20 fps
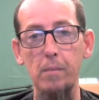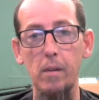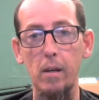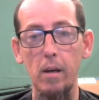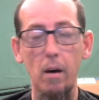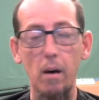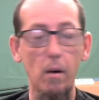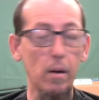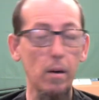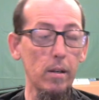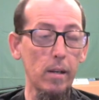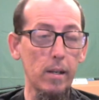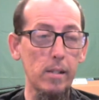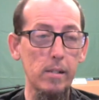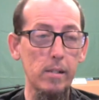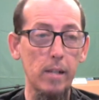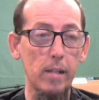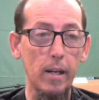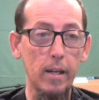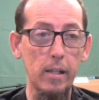You know, like
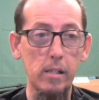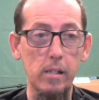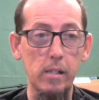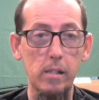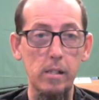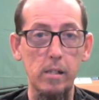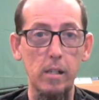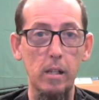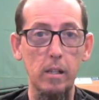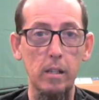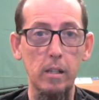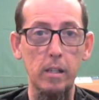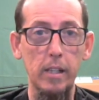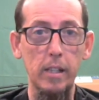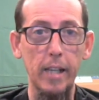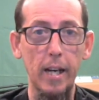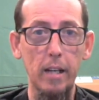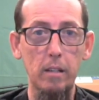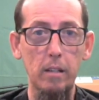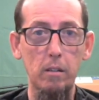I said, it's the
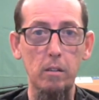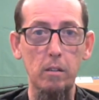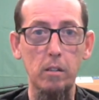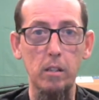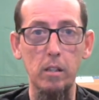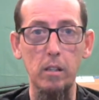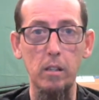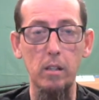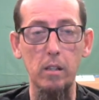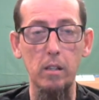channel's